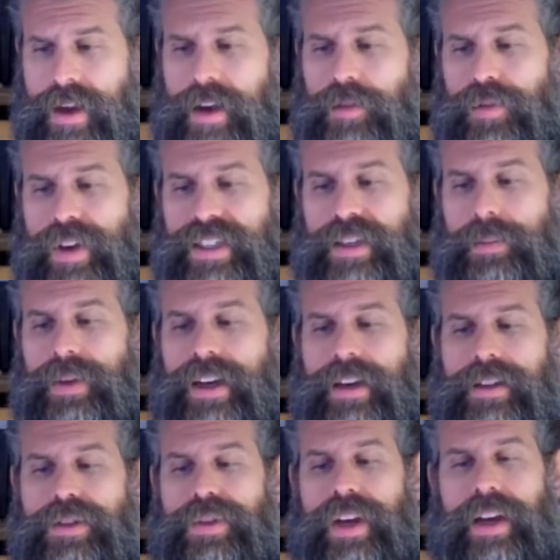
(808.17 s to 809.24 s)
Vaydaber
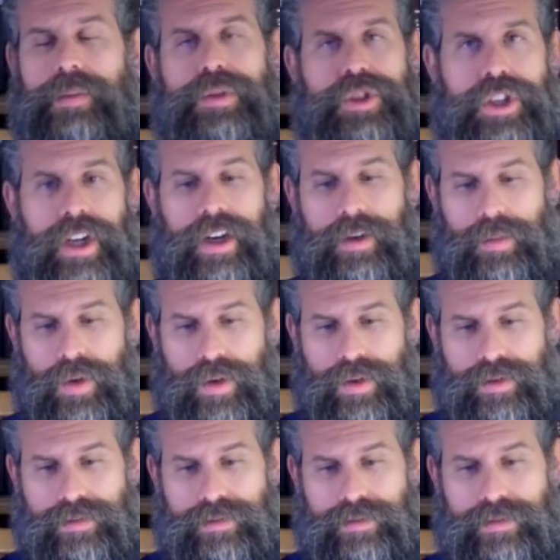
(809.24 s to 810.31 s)
Adonai el Moshe lemor.
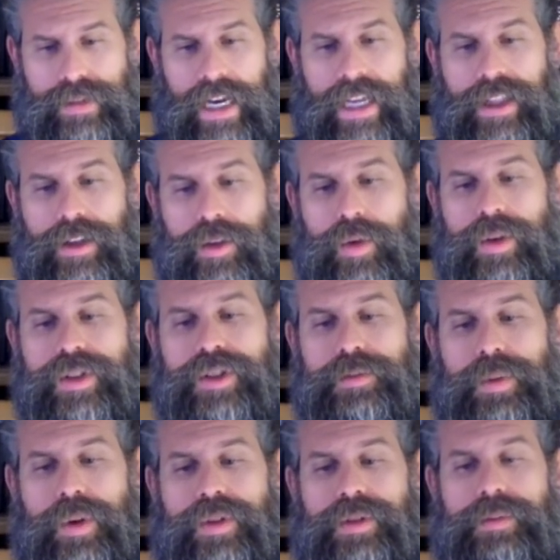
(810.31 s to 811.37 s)
And the Lord
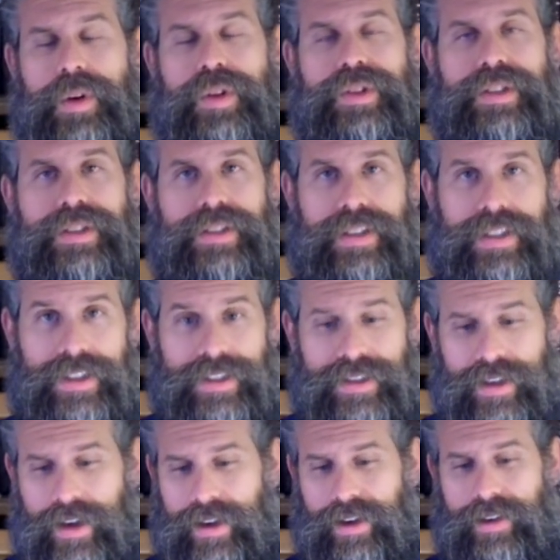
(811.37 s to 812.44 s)
spoke to Moses,
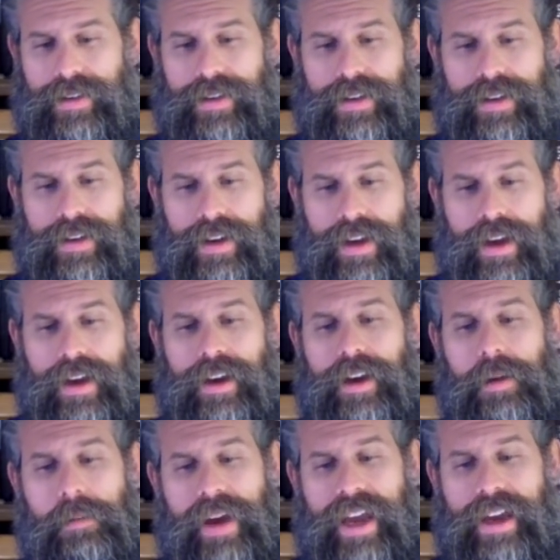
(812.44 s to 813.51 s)
saying,
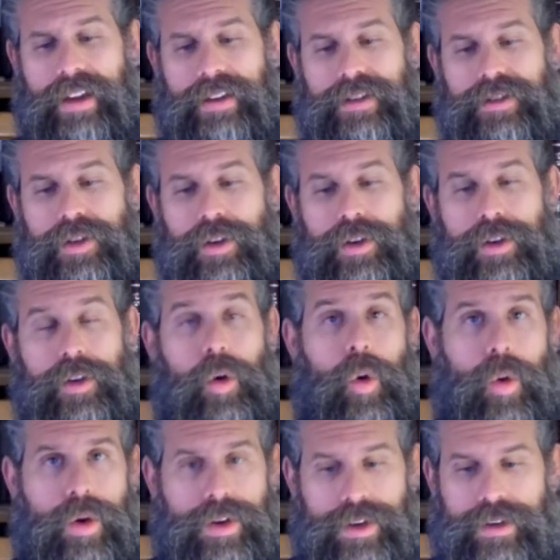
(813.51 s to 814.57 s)
Command or
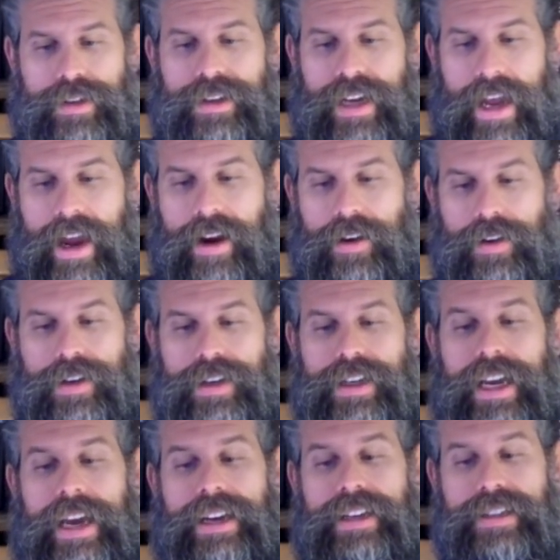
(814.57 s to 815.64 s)
order Aaron
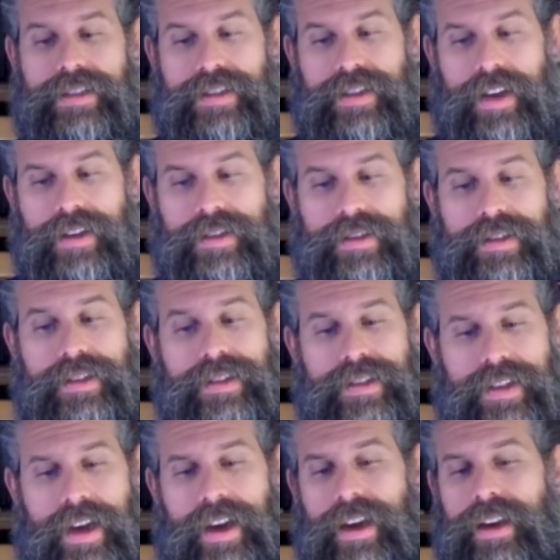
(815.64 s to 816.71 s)
and his sons,
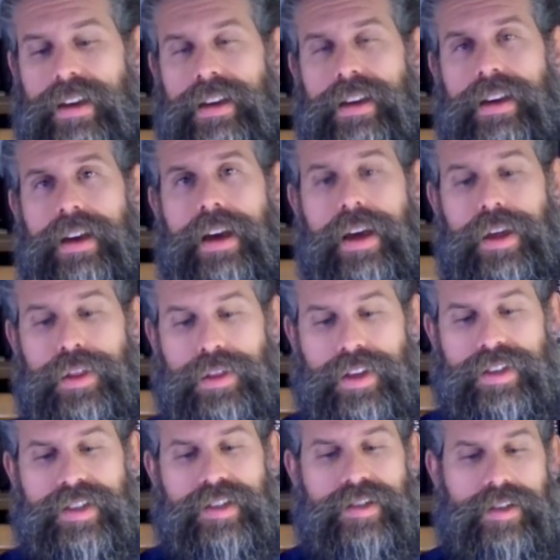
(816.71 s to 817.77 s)
saying,
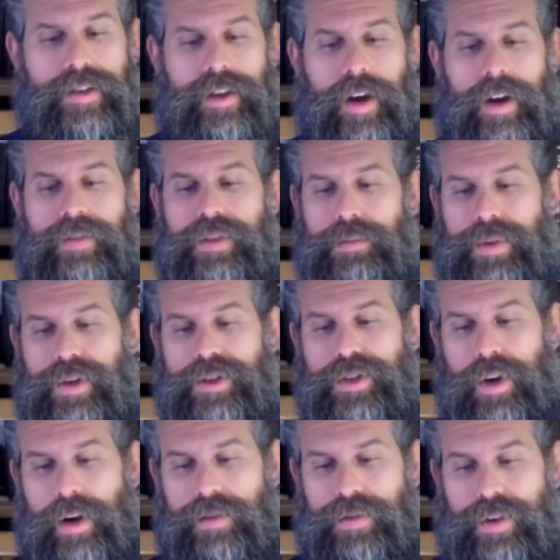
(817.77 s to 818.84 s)
This is the law of the burnt
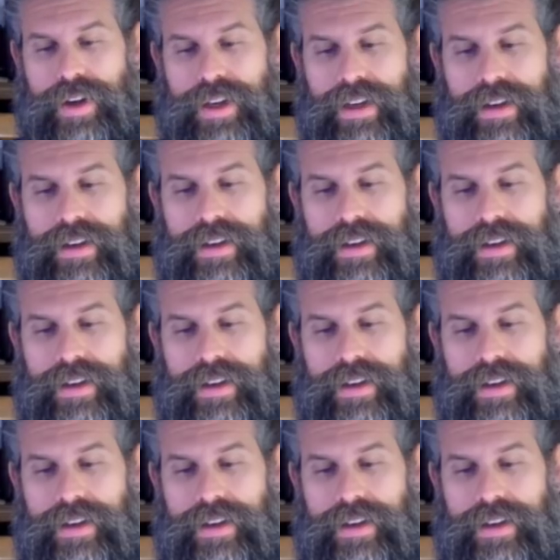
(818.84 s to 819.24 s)
offering.